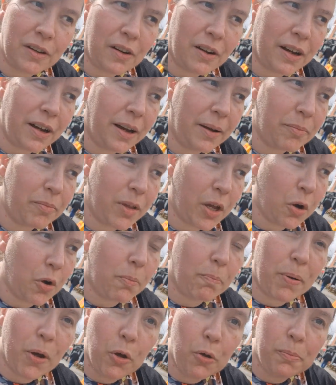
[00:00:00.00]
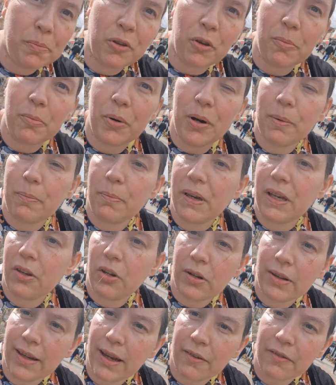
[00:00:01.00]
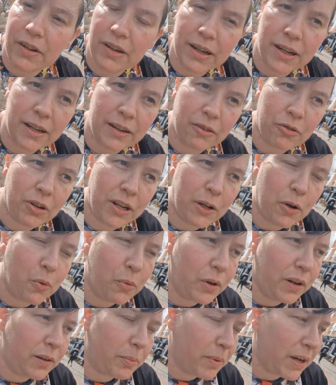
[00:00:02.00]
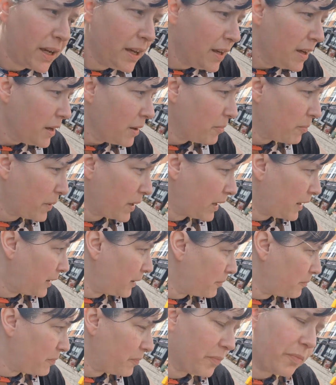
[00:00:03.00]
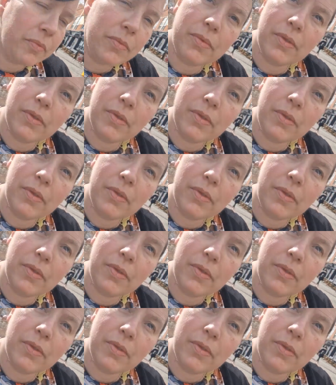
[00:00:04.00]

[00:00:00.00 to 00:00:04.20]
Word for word: I um, I got pooped on by a pigeon the other day, and it's really haunted me. But um,